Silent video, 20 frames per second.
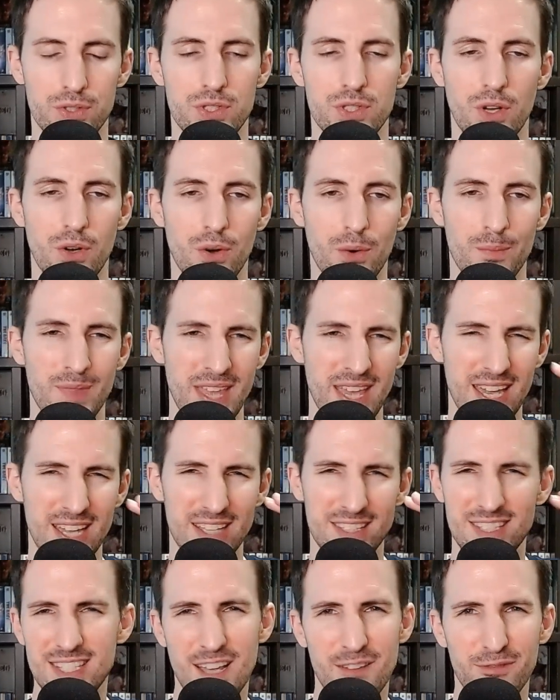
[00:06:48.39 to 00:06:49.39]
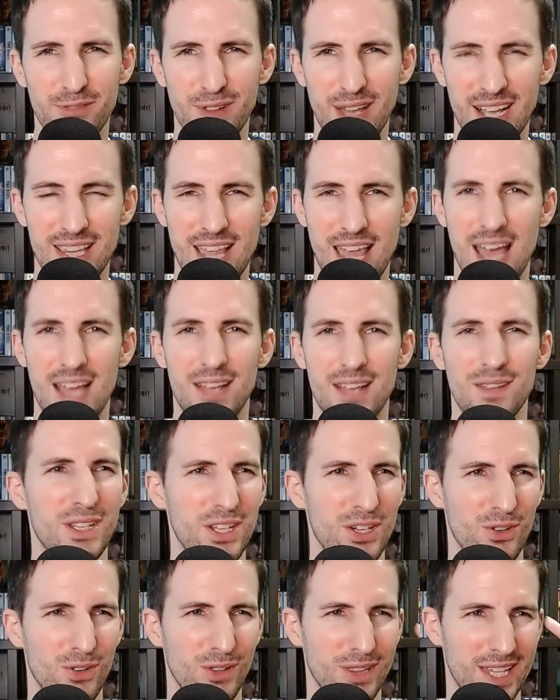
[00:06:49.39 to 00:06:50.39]
So it's stuff like that that
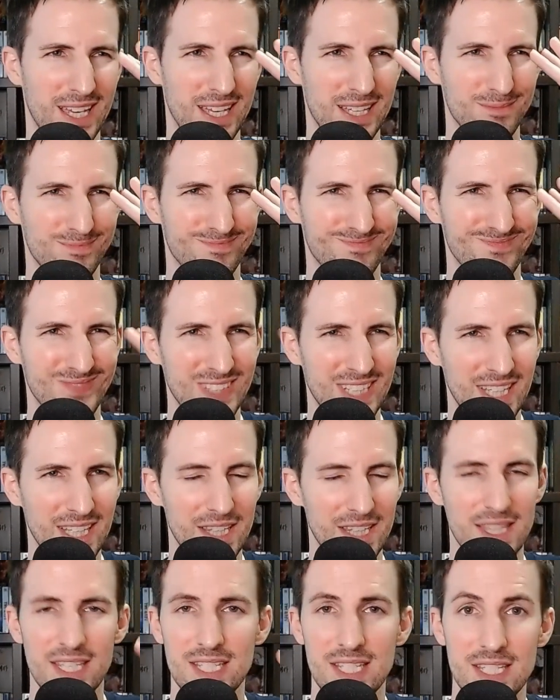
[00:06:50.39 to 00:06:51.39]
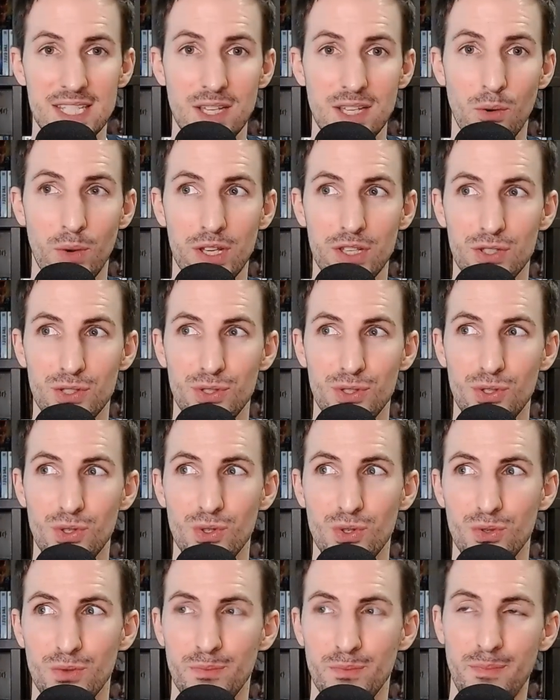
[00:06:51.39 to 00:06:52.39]
you're like, this is going
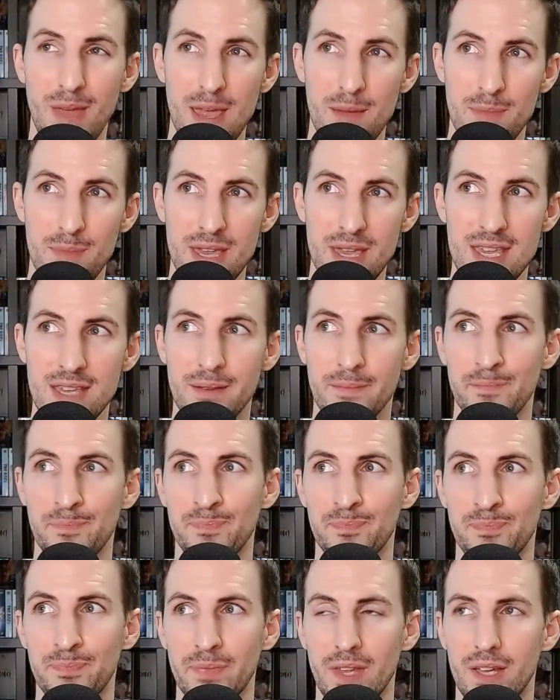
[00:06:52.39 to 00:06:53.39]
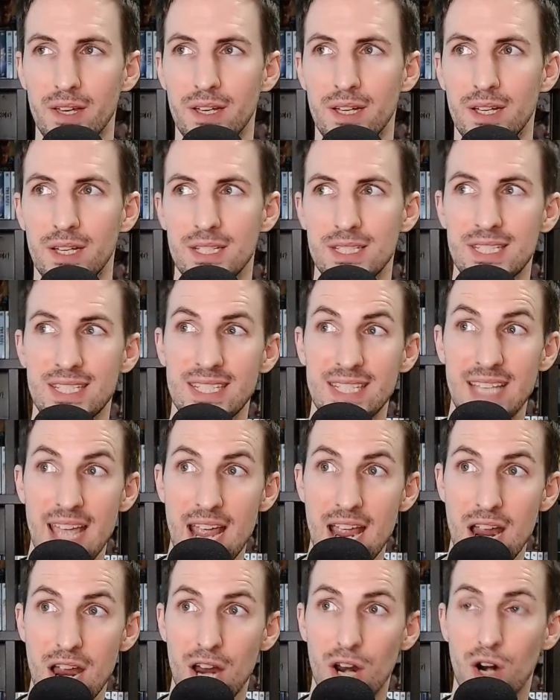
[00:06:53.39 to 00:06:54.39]
to maybe
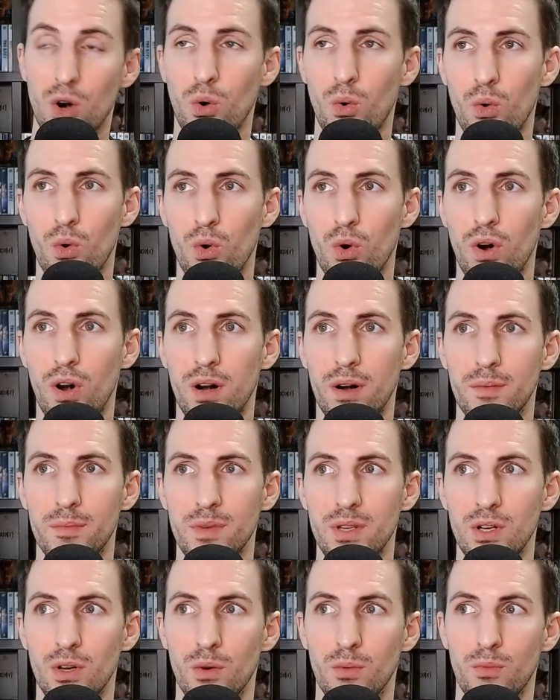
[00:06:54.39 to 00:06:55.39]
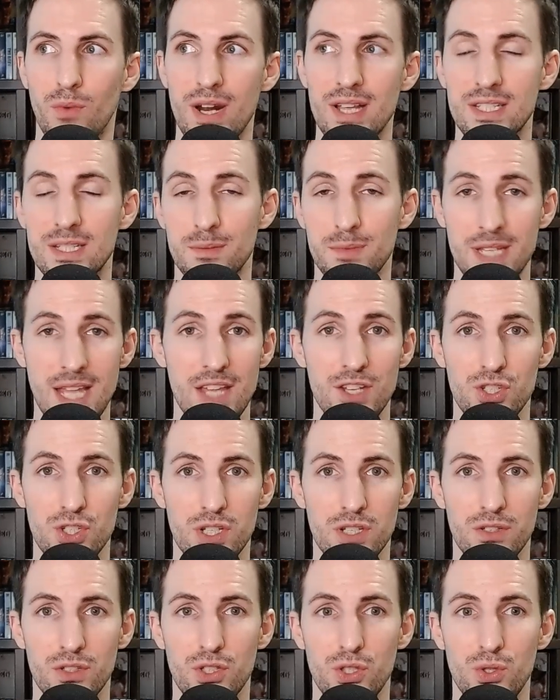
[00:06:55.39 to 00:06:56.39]
scare or, you know, raise some
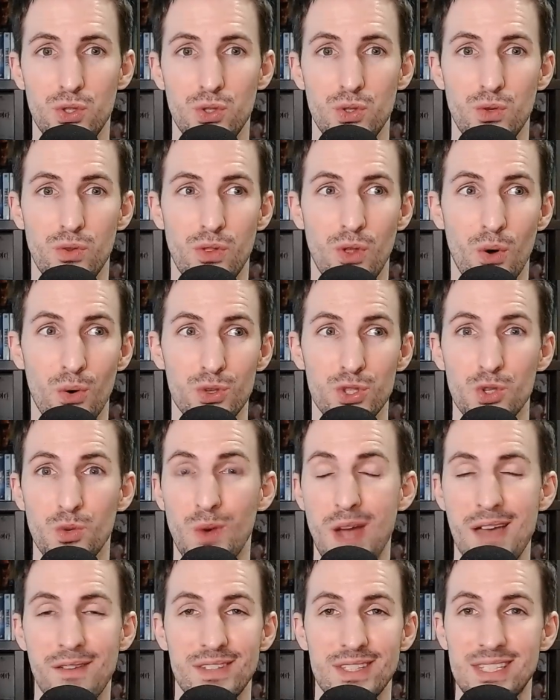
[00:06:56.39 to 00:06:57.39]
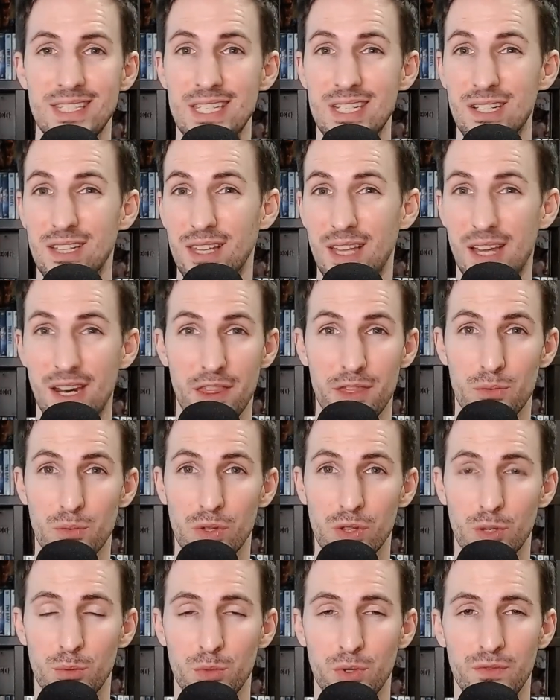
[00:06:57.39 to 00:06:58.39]
tension to those who haven't seen a lot of
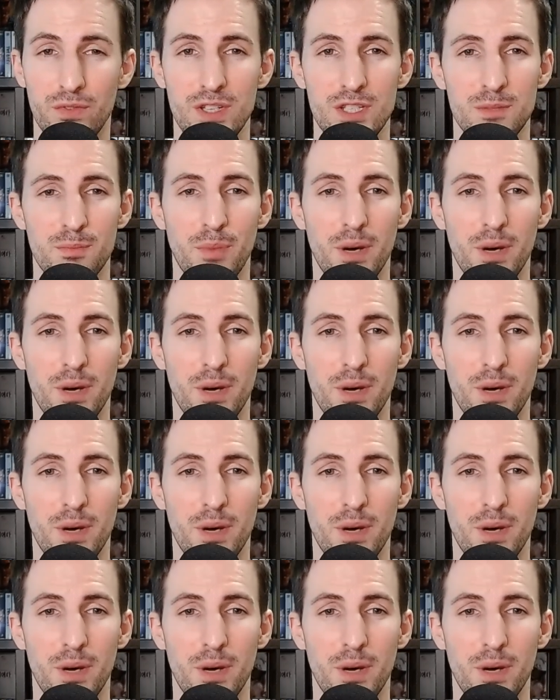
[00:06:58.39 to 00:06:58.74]
thriller movies.